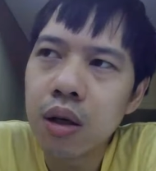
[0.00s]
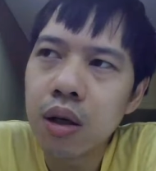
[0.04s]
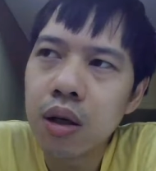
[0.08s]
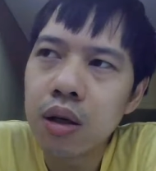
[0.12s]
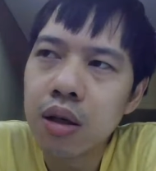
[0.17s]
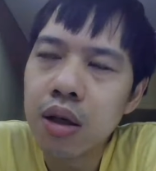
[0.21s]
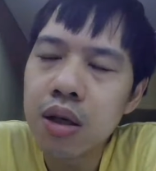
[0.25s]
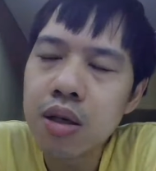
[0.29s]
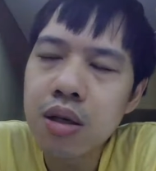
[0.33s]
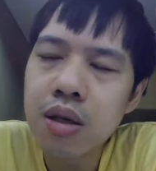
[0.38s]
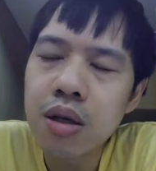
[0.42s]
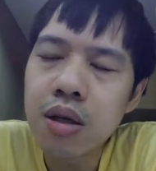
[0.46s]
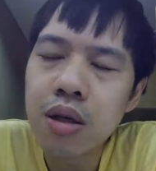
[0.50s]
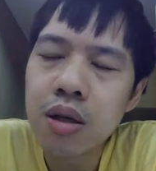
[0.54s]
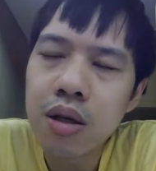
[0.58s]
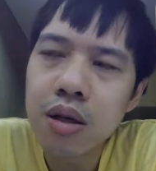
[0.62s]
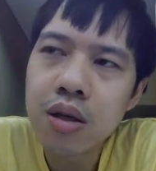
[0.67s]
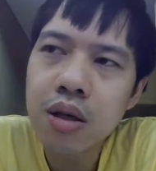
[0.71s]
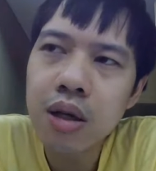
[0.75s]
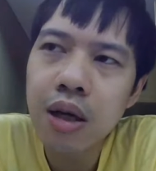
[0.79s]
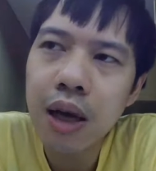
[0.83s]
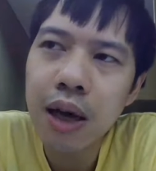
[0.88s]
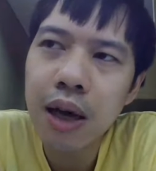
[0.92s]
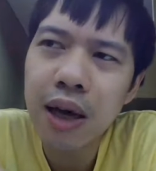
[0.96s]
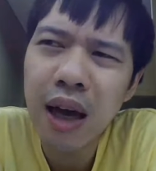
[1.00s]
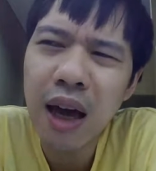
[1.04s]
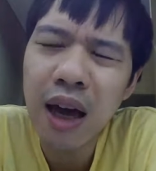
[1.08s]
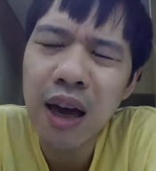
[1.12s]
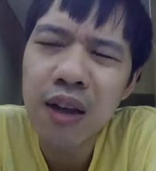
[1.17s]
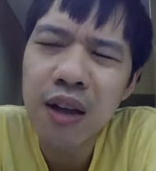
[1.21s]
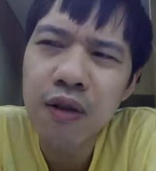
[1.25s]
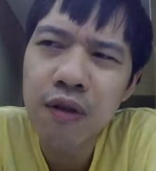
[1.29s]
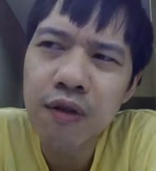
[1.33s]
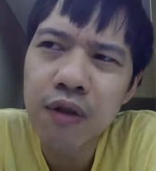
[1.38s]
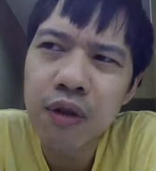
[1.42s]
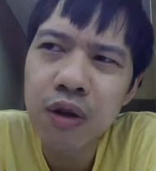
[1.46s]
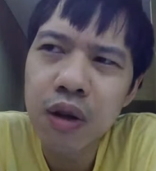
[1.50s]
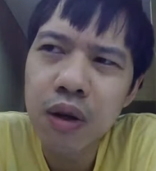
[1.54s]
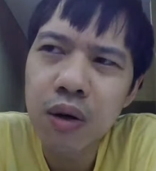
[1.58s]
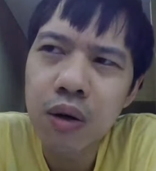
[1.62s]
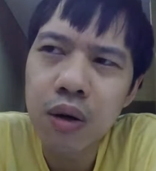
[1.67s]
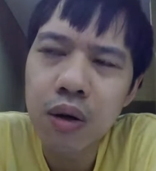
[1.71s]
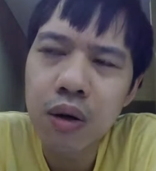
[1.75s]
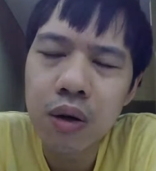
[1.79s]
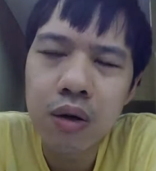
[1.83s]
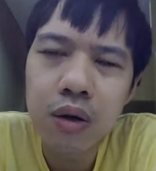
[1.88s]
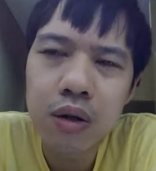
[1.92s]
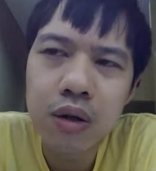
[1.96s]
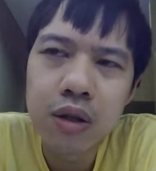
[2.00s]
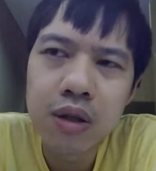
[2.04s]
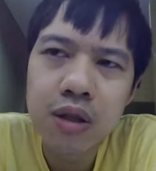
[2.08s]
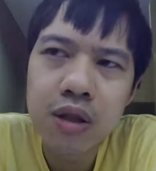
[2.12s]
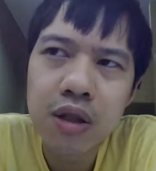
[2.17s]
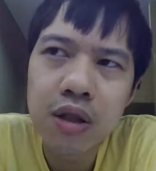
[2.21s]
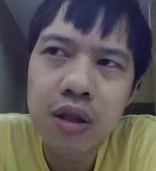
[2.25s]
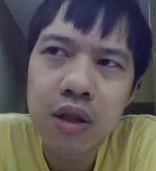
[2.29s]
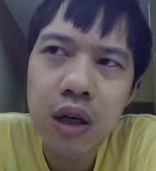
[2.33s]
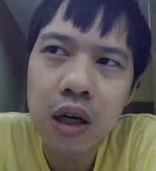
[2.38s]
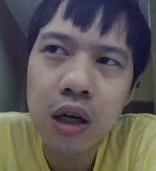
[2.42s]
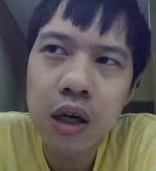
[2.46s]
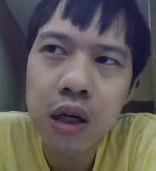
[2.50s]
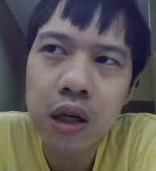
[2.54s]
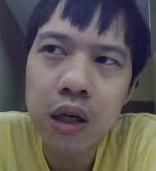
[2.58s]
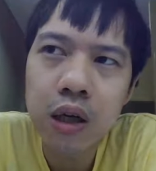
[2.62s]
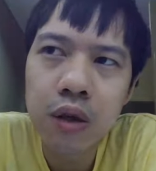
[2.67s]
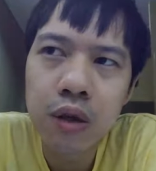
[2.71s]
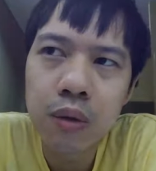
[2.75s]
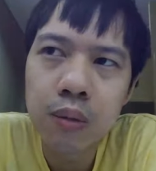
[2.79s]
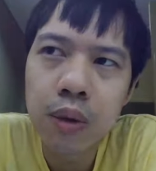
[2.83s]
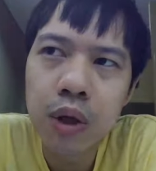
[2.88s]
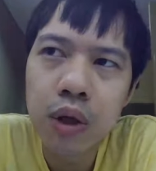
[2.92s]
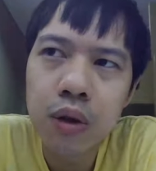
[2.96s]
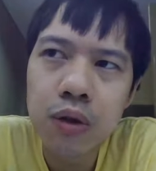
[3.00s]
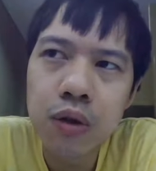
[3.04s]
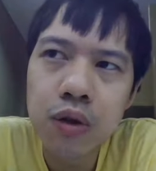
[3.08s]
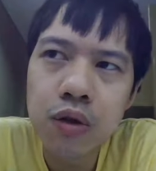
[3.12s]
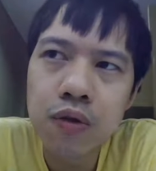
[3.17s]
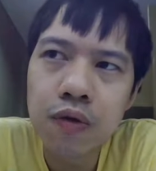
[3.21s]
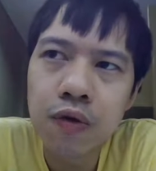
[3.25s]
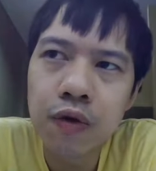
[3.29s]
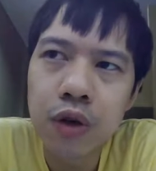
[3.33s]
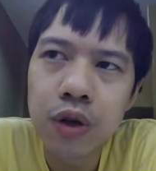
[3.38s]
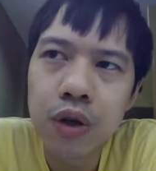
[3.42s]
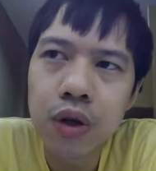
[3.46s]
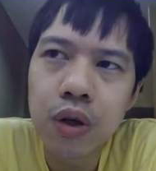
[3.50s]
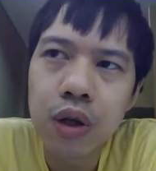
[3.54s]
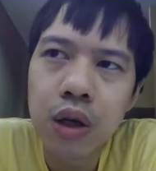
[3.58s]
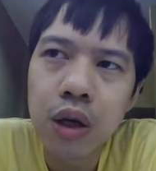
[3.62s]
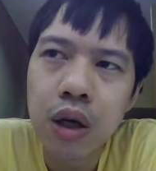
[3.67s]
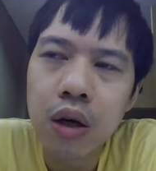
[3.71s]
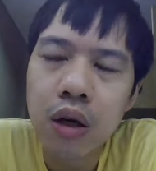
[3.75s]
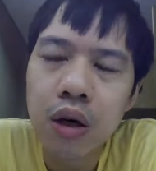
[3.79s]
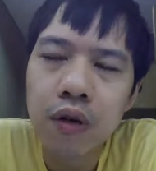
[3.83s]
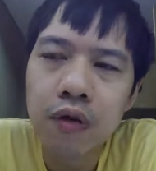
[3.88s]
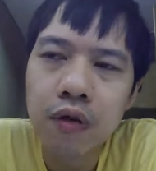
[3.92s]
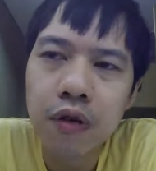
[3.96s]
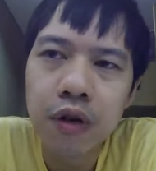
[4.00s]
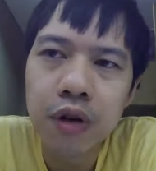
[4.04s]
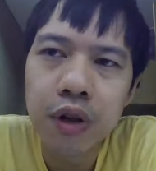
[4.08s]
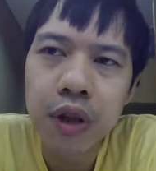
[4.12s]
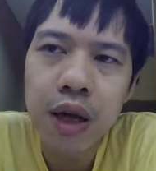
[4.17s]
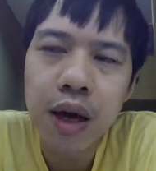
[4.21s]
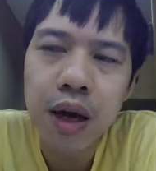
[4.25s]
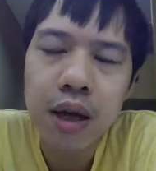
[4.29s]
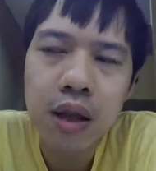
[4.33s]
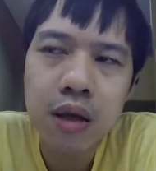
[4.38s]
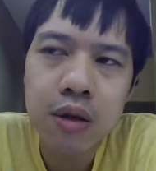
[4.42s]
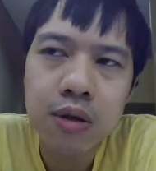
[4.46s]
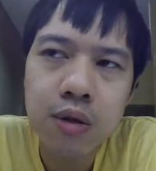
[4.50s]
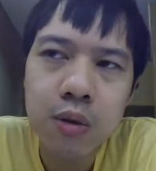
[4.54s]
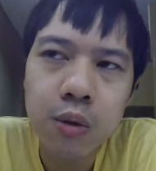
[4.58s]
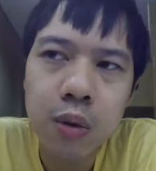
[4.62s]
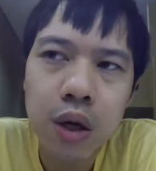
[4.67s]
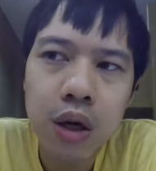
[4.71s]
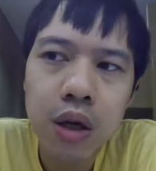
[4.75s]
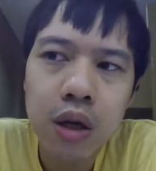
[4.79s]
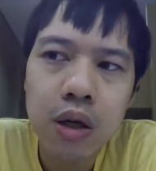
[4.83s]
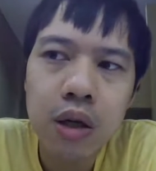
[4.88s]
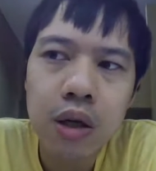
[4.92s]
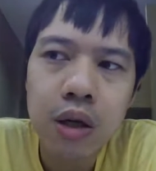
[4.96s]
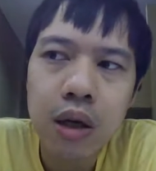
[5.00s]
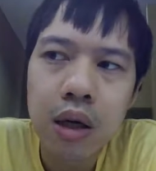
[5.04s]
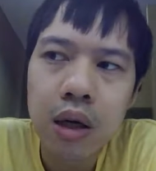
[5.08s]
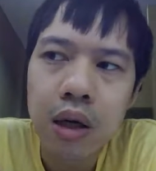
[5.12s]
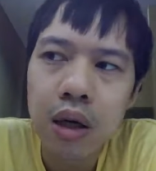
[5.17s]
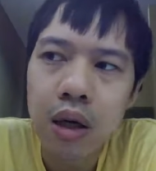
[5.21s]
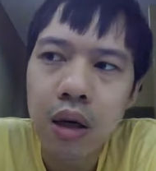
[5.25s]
this like NFT or golden sticker could be used for that as well.